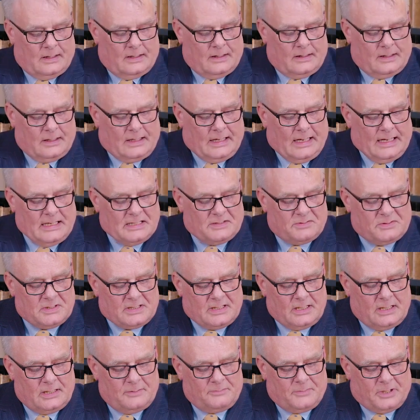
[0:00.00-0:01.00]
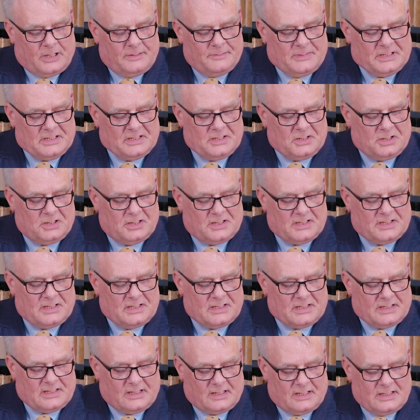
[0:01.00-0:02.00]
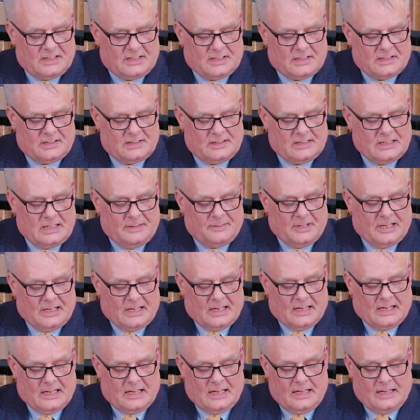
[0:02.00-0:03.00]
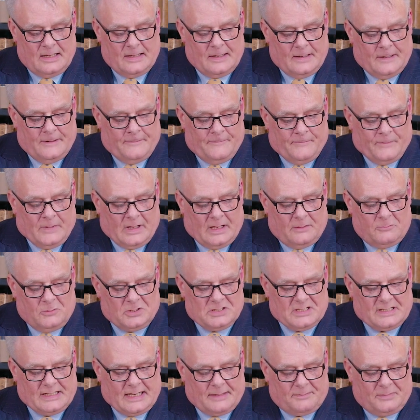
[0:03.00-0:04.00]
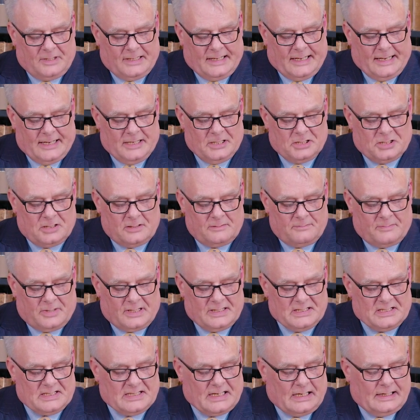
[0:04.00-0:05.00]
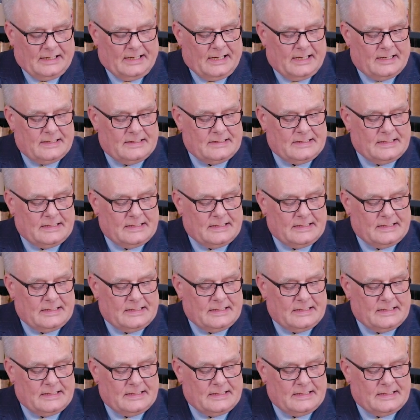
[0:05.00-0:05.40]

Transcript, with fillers: The case was heard by Mrs. Justice Tice, DBE, and was an application by Sally Ann